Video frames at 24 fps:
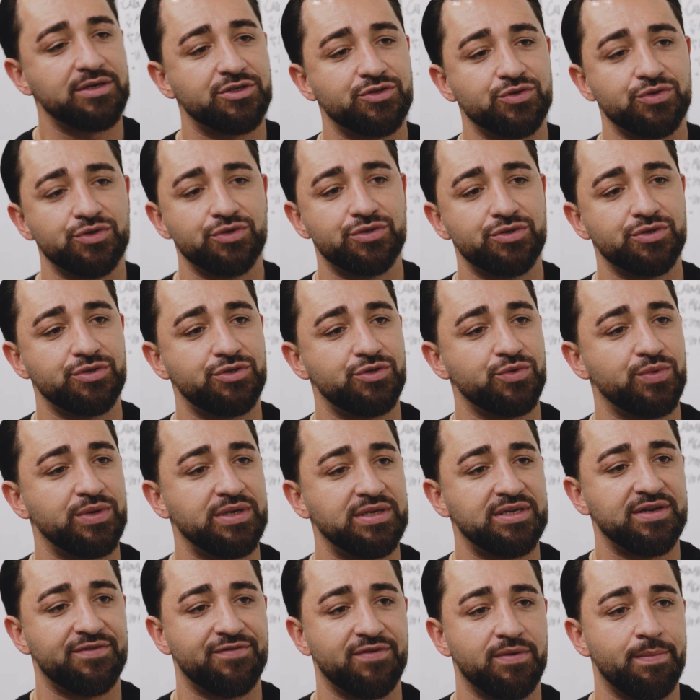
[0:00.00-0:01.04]
introduce you to in
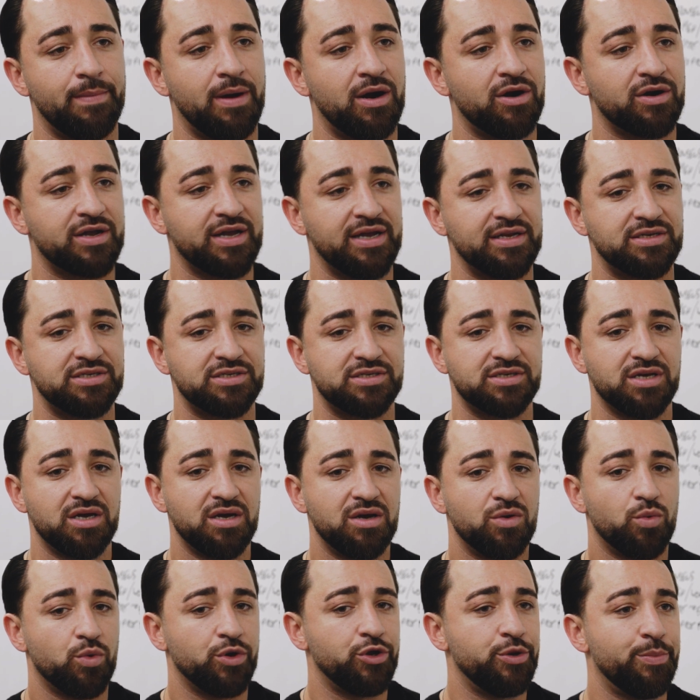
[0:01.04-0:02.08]
different markets
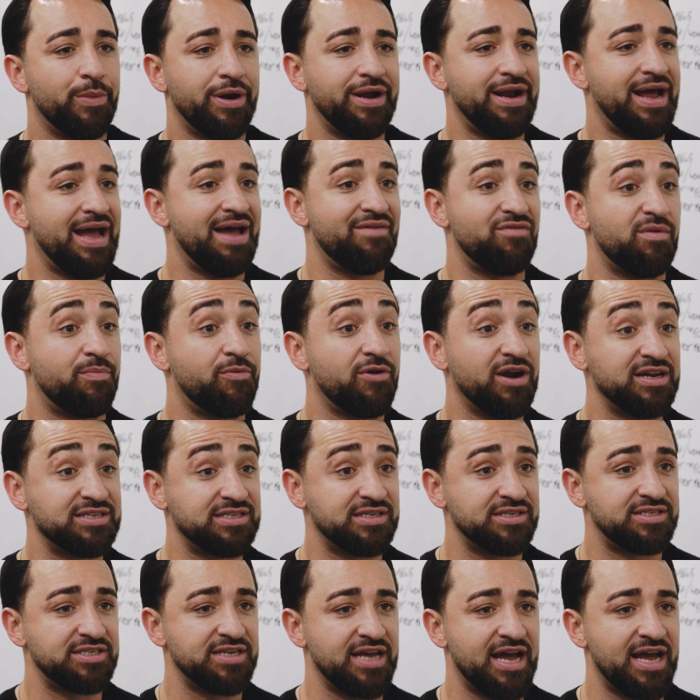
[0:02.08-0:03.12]
where you might not have a presence